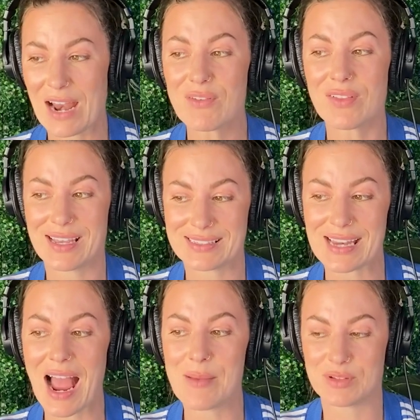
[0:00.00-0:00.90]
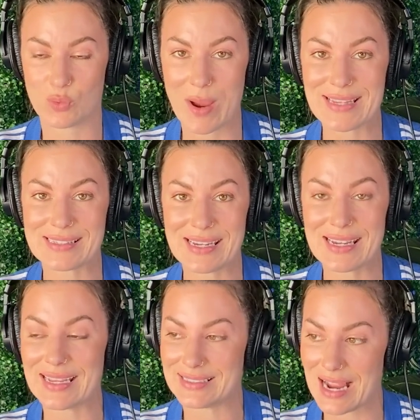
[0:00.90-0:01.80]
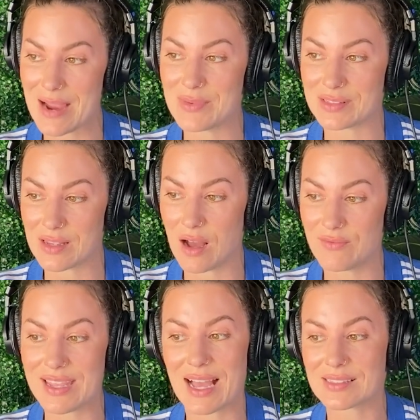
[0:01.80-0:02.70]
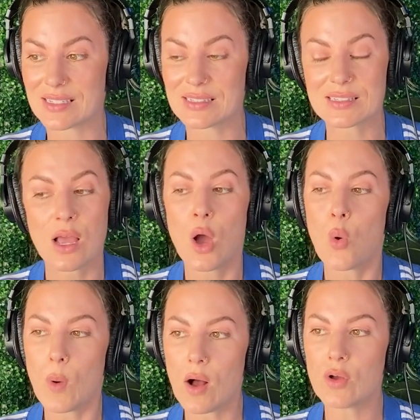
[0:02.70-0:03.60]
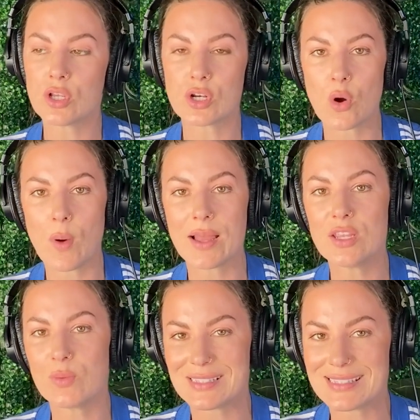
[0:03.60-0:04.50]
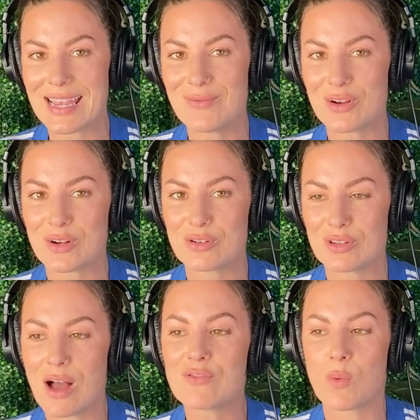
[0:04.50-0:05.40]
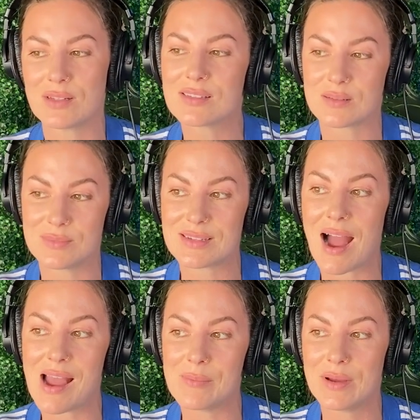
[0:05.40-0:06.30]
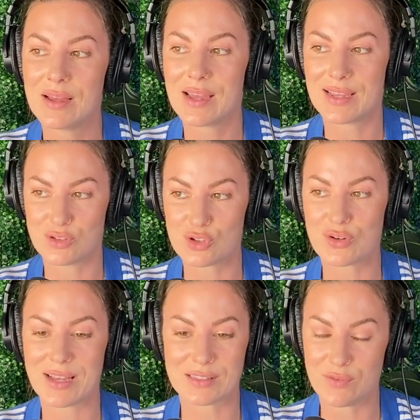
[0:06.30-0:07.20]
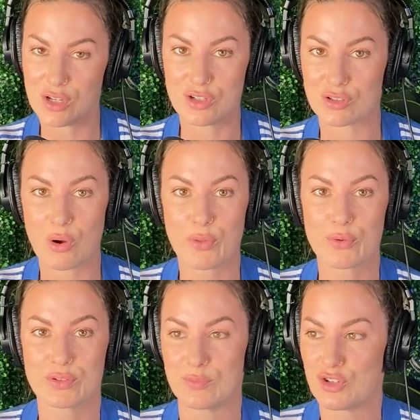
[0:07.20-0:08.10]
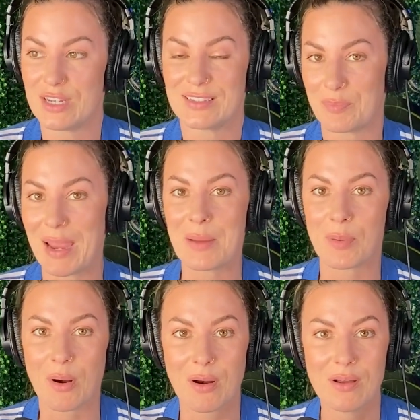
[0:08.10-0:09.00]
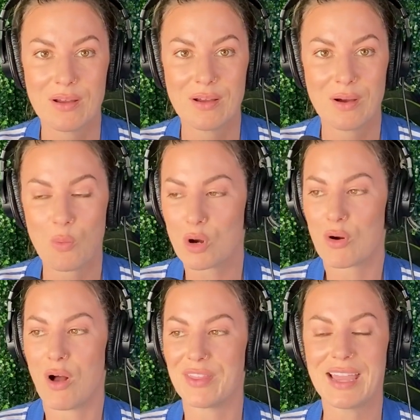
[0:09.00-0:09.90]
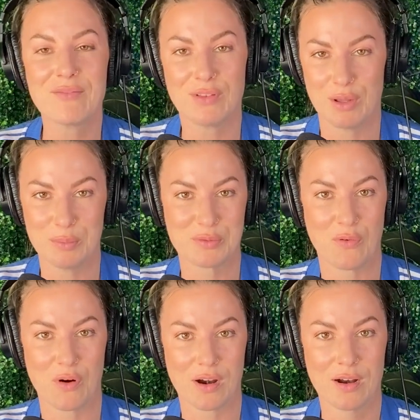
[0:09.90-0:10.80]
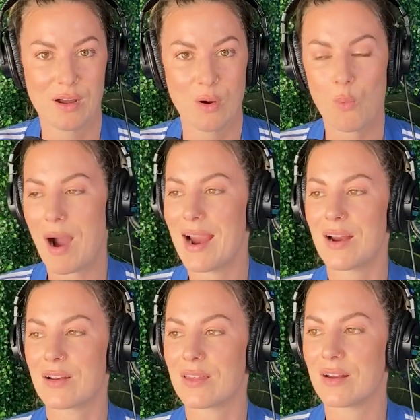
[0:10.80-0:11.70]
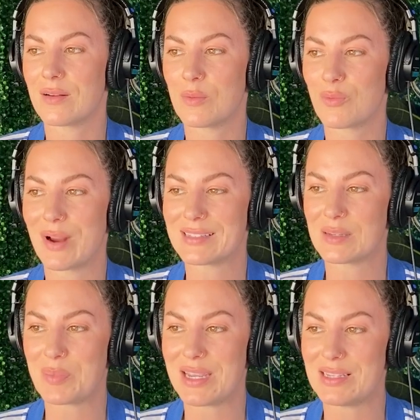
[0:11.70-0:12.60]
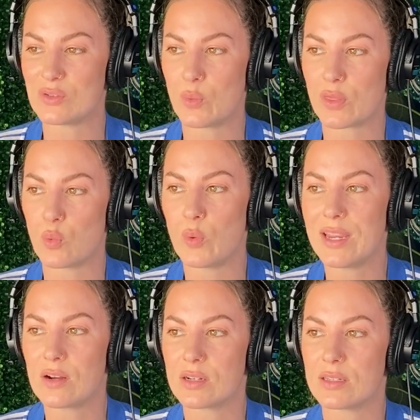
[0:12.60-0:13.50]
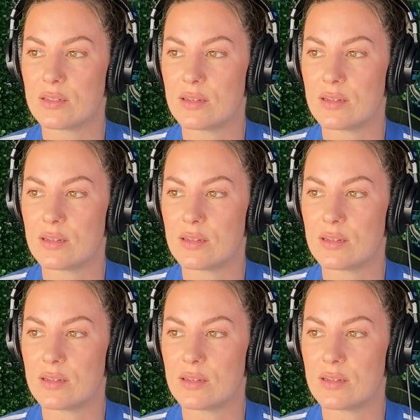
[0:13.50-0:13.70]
I realize time is wasting and time is of the essence. Well, you know what? You would save your loved ones some time and stress if you could just go through some sheets of paper. What are all the envelopes for? Why are there recipes with weird...